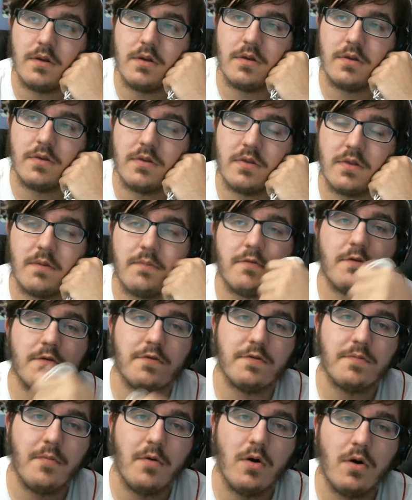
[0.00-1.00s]
since I'm so
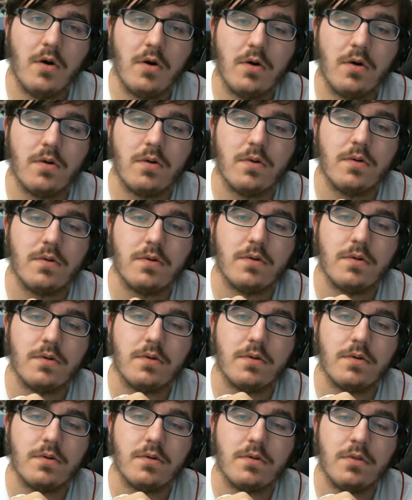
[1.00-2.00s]
small,
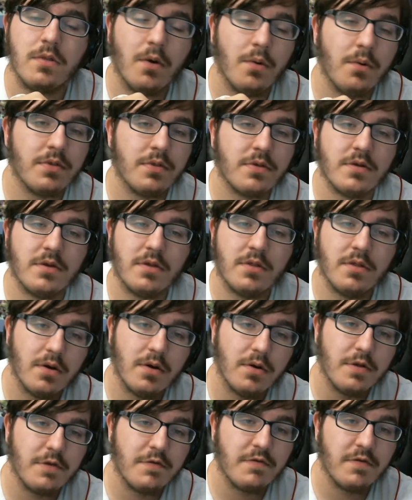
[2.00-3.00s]
no one's gonna
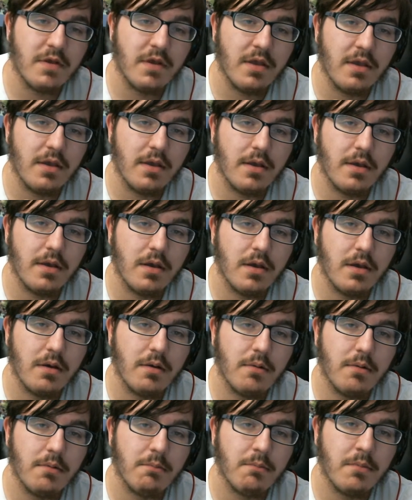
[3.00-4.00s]
notice it,
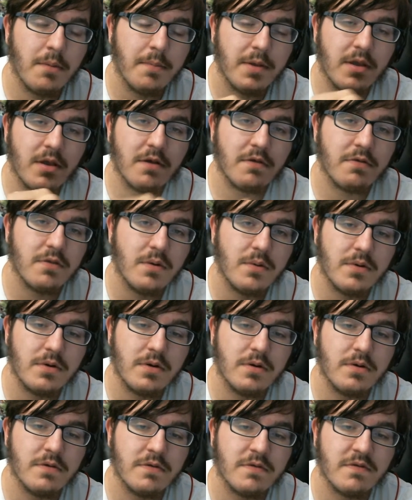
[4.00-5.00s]
but because no one
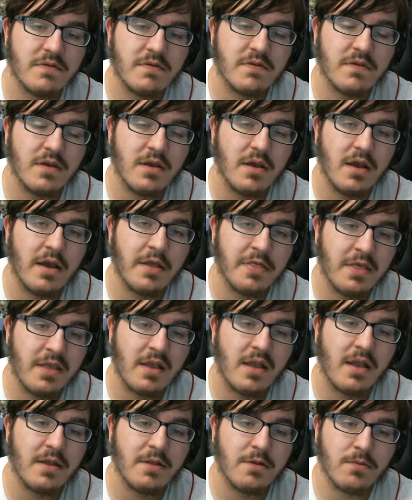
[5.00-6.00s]
notices it, I
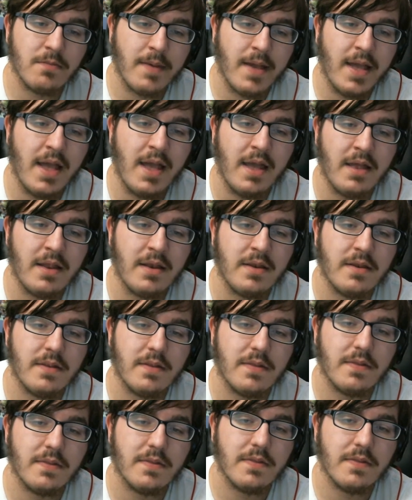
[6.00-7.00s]
think I do bad.
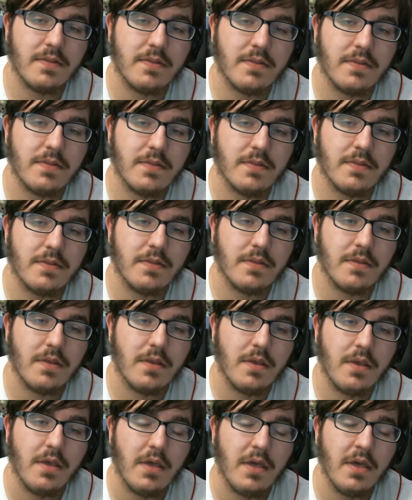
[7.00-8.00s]

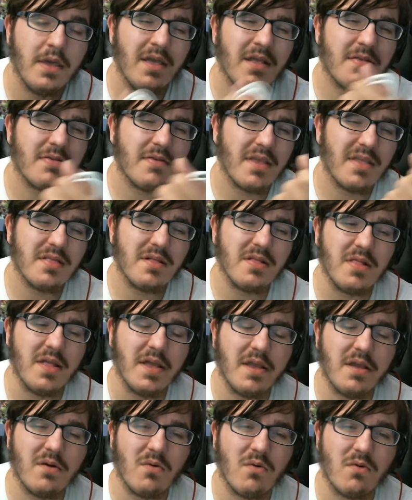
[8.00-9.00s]
It's like the
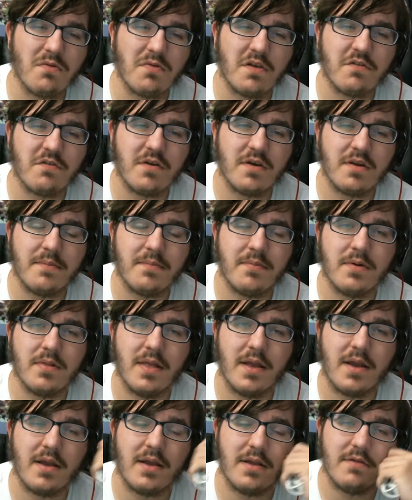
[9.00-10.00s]
like goals I try to put,
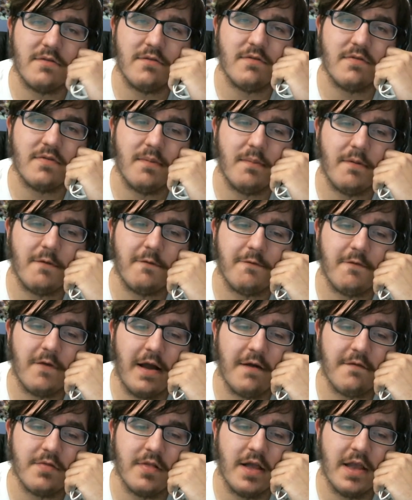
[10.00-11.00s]
like, just simple
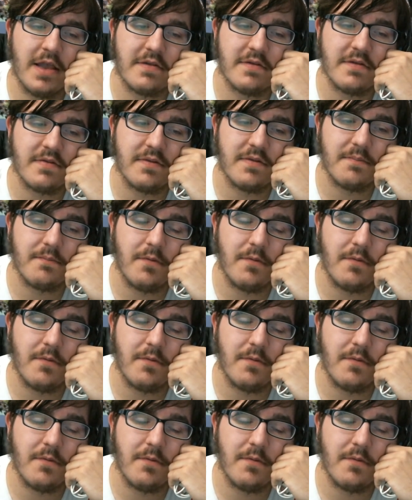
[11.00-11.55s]
5 likes. It's